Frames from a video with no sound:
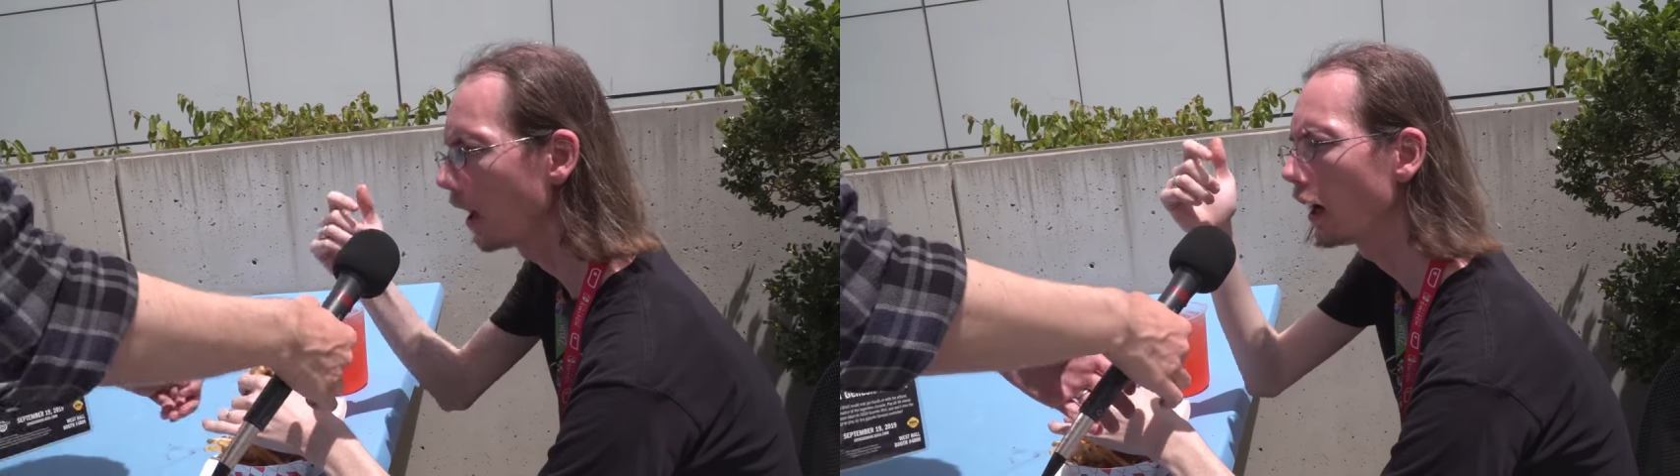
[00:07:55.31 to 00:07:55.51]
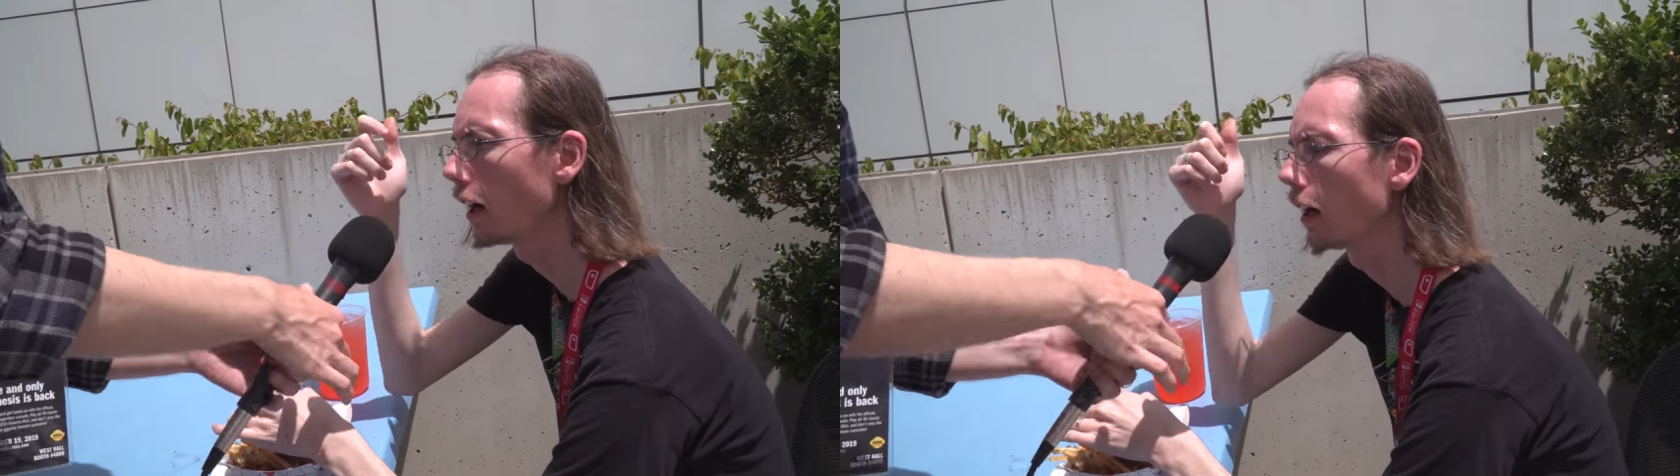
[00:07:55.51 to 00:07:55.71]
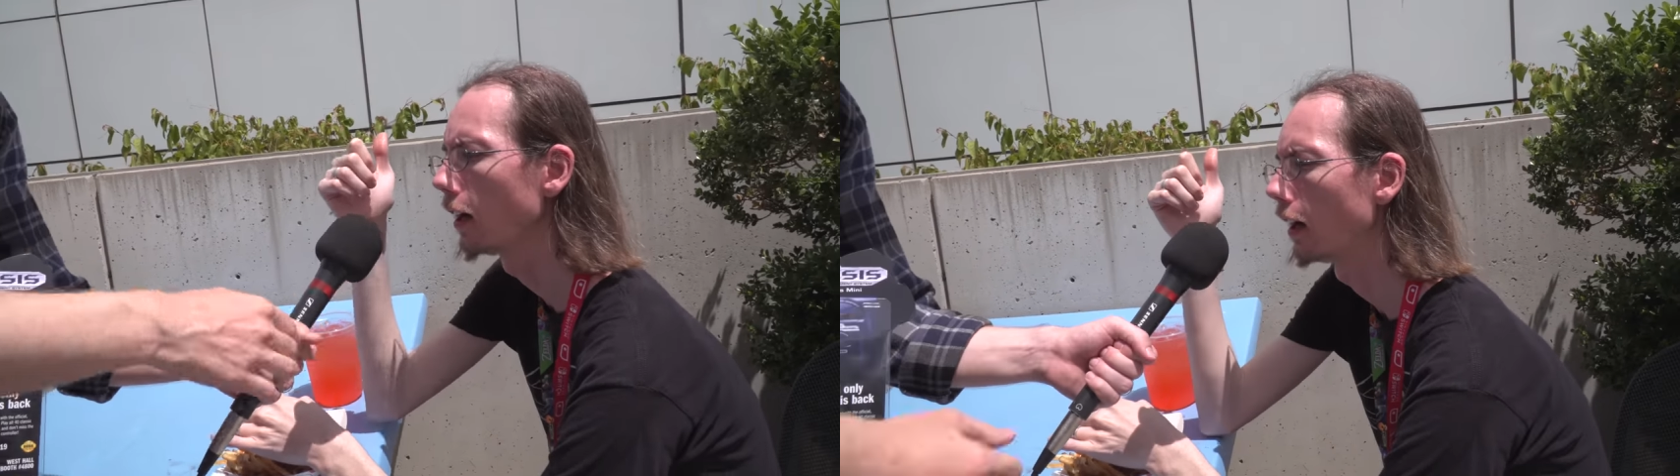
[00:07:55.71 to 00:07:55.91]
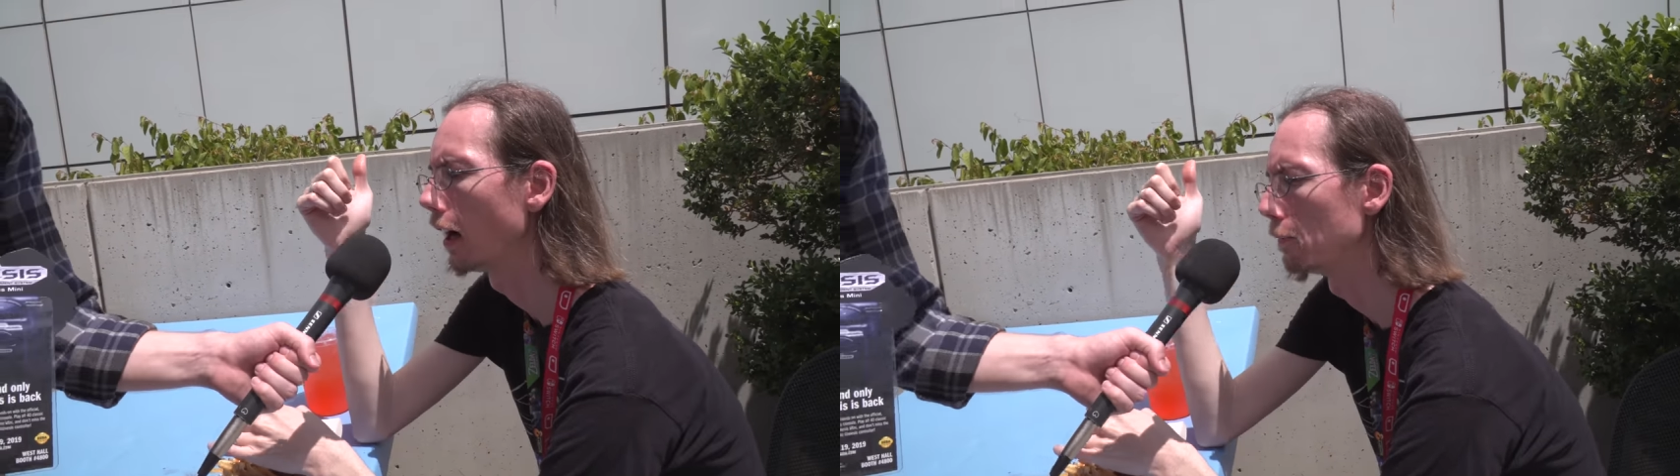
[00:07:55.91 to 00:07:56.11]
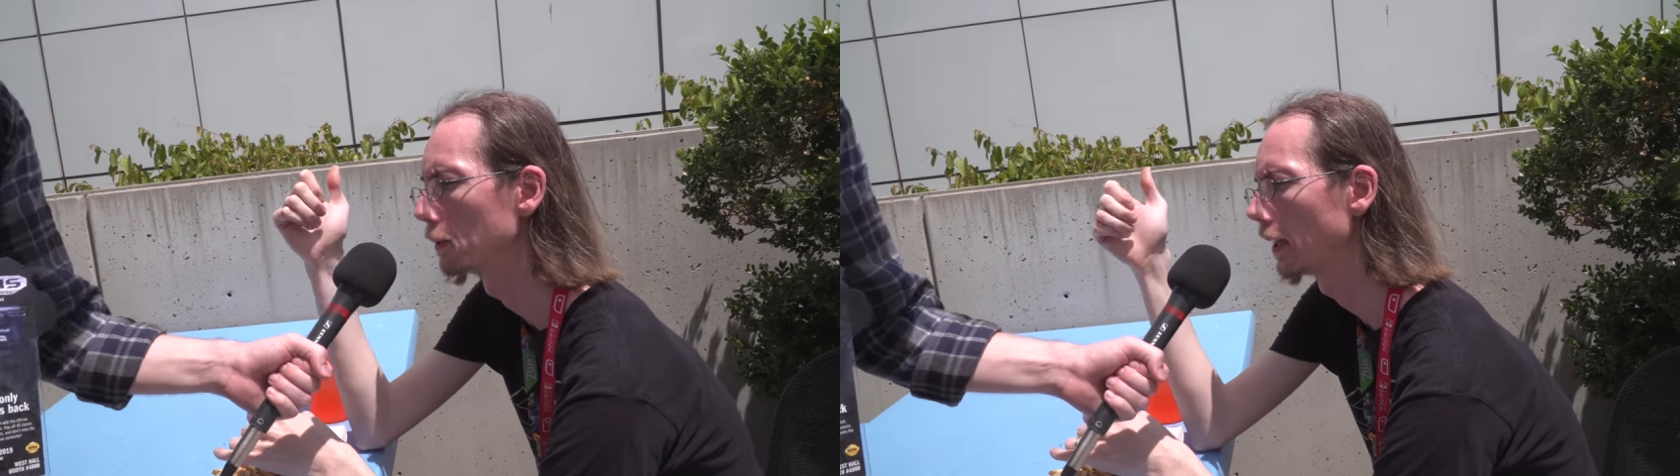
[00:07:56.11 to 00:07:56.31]
Uh,
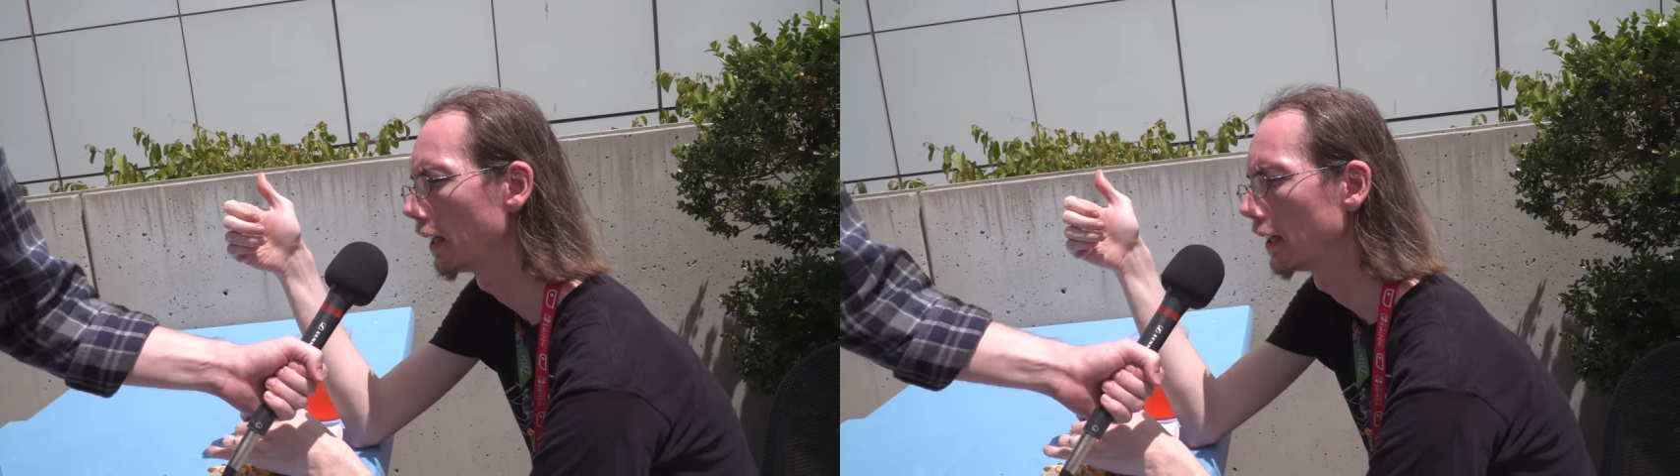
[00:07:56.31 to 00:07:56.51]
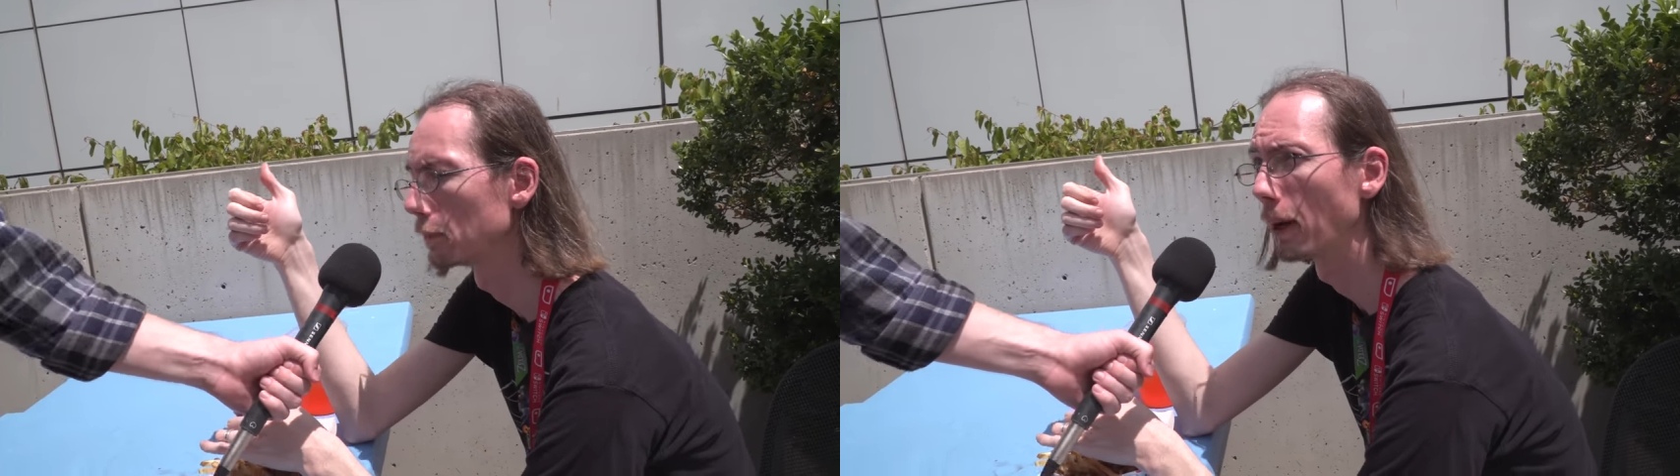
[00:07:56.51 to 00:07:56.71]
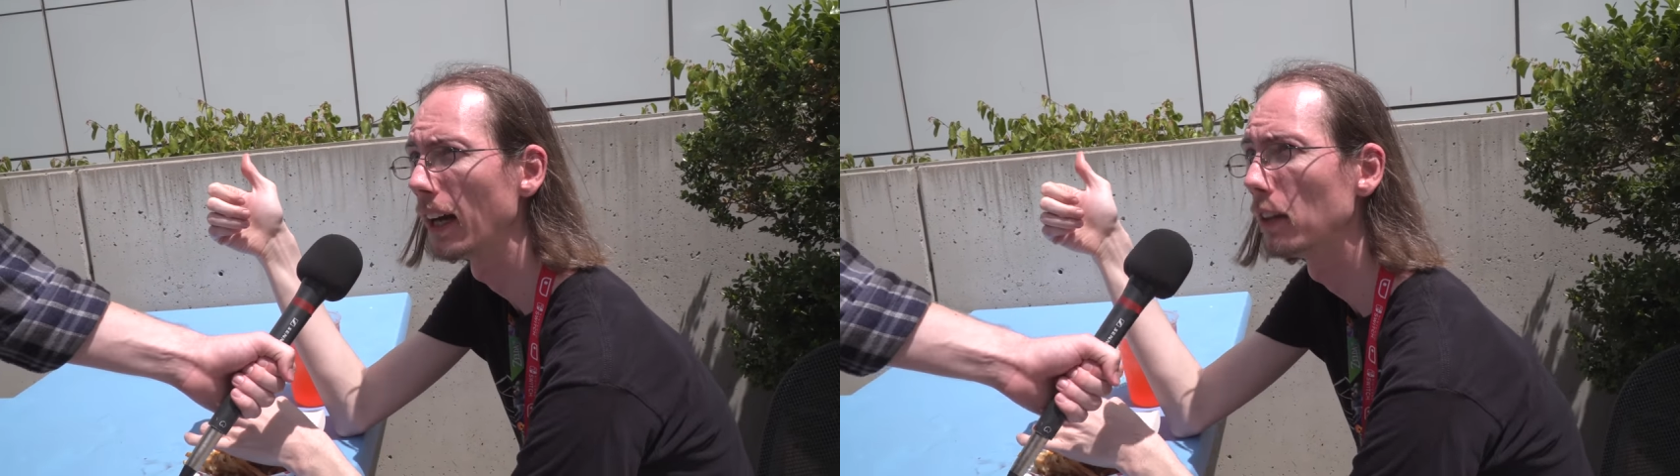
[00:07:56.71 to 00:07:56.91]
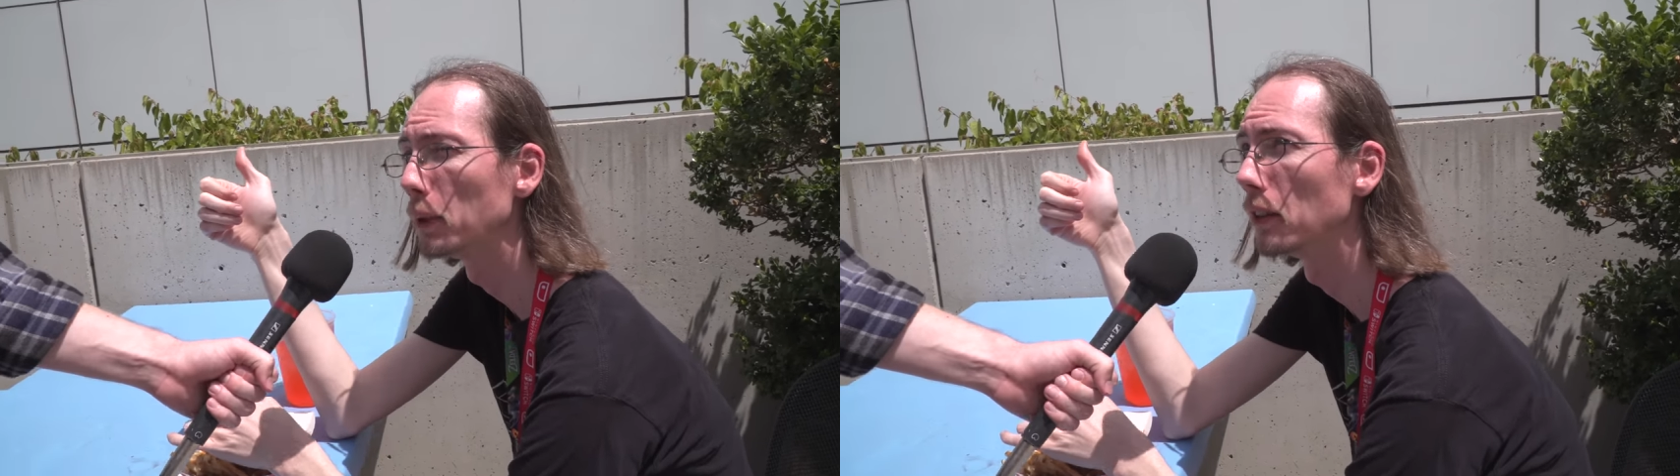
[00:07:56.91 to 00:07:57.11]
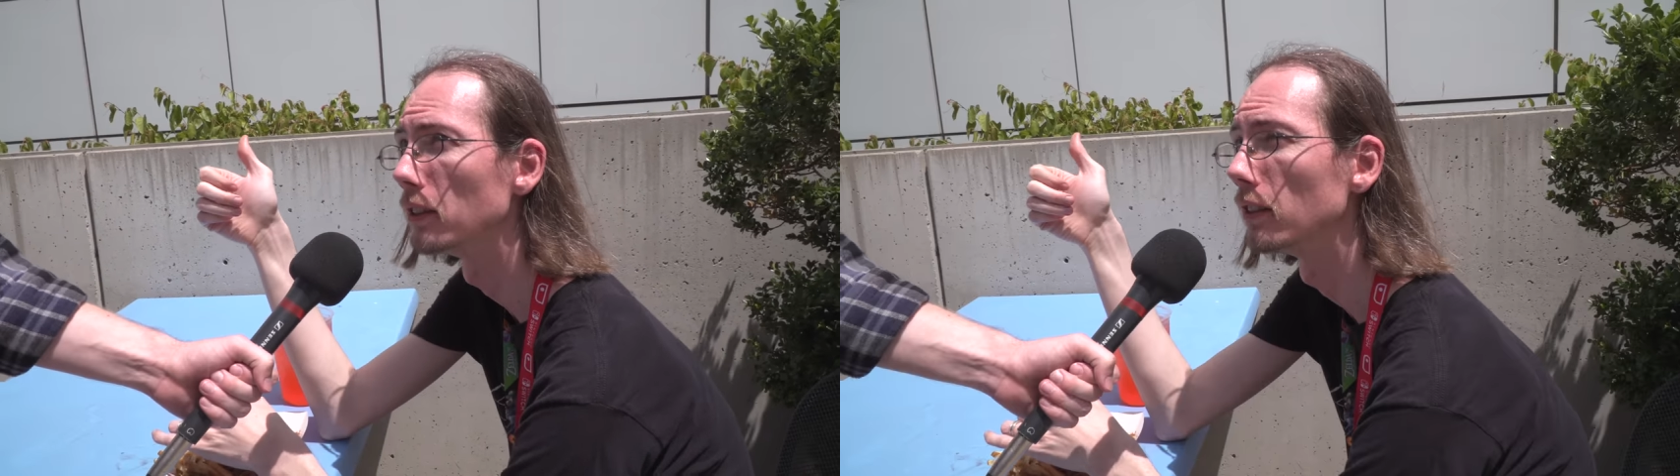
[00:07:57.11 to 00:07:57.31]
I played
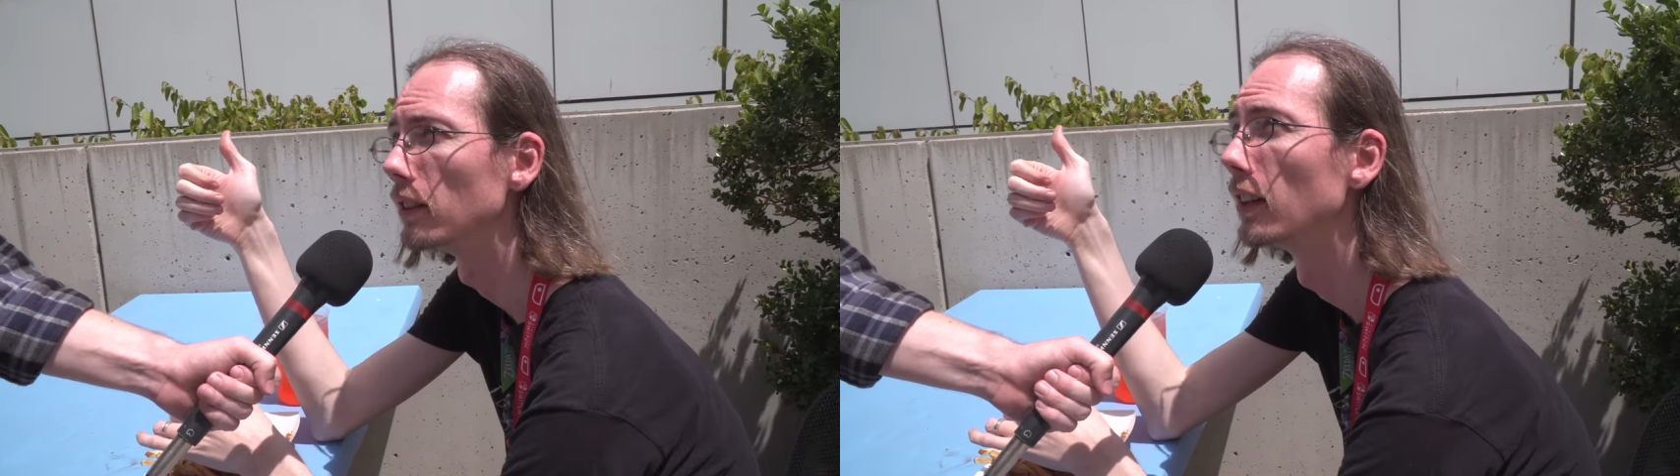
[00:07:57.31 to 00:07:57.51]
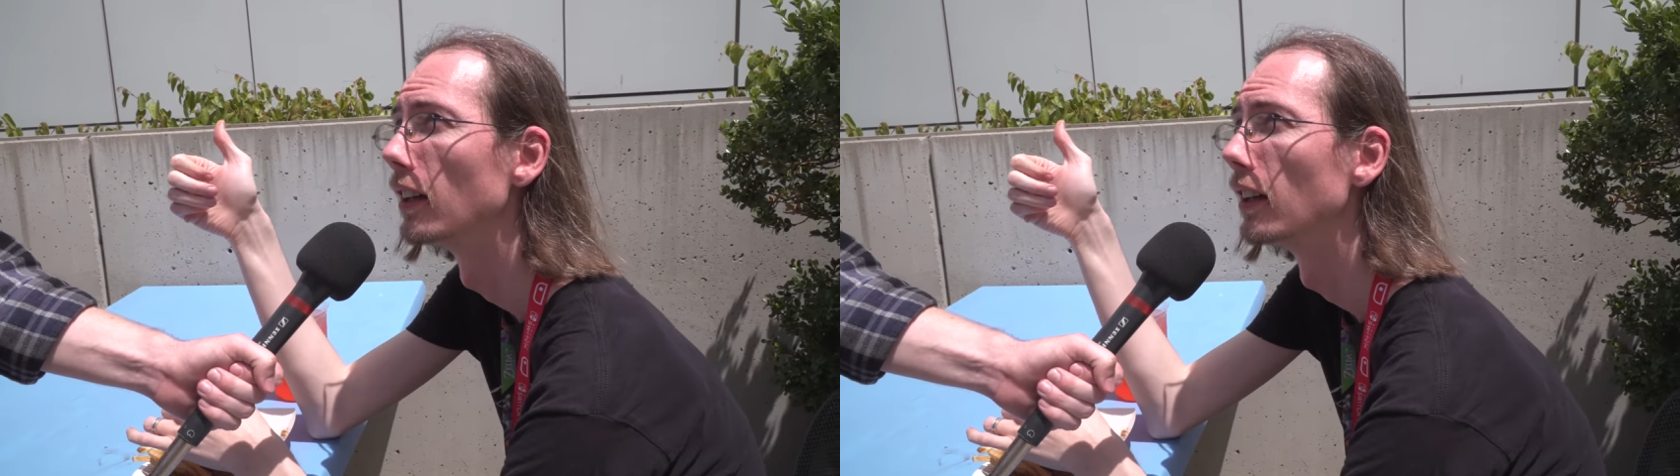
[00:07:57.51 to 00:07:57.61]
Biomutant,